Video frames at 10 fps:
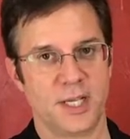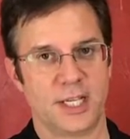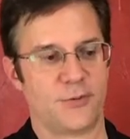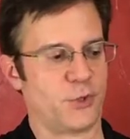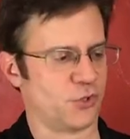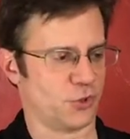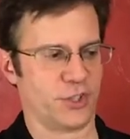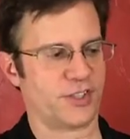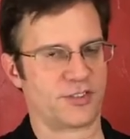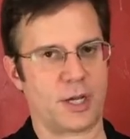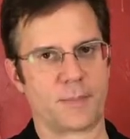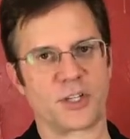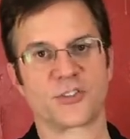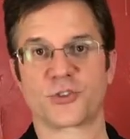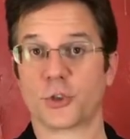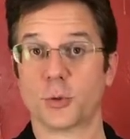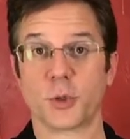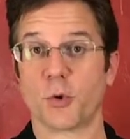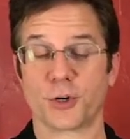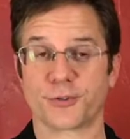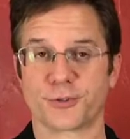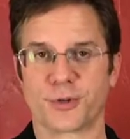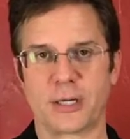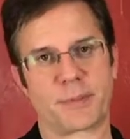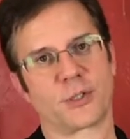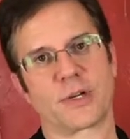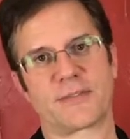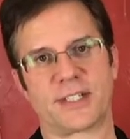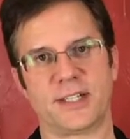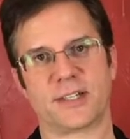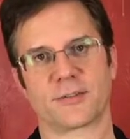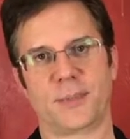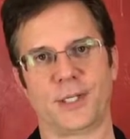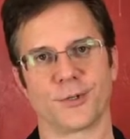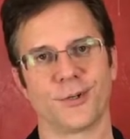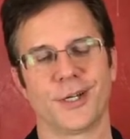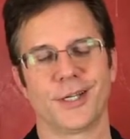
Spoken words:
If you just hook this up and assume your water is great but don't have a TDS meter,